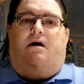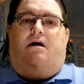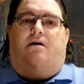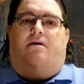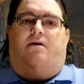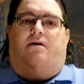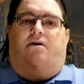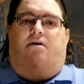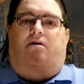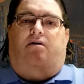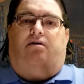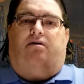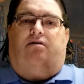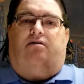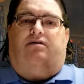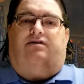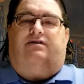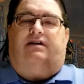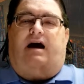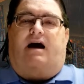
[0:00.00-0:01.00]
Your
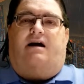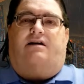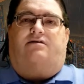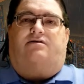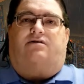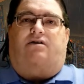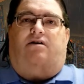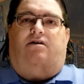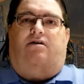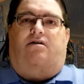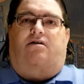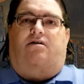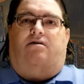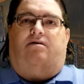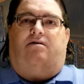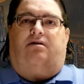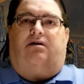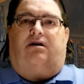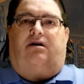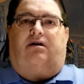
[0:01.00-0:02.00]

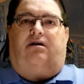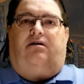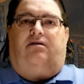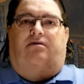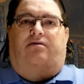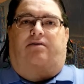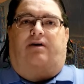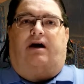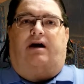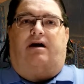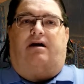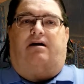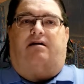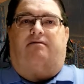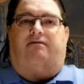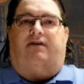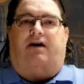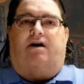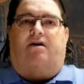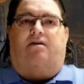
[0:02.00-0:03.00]
stats they can
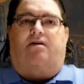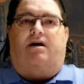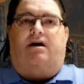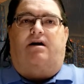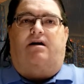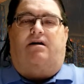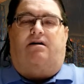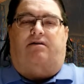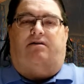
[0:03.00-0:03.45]
vary.